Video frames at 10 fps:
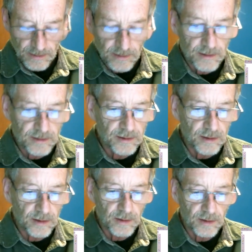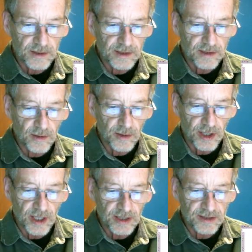So let's go to
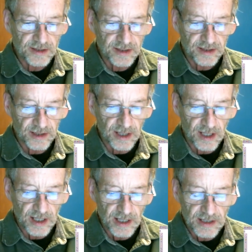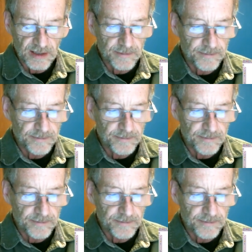the next slide.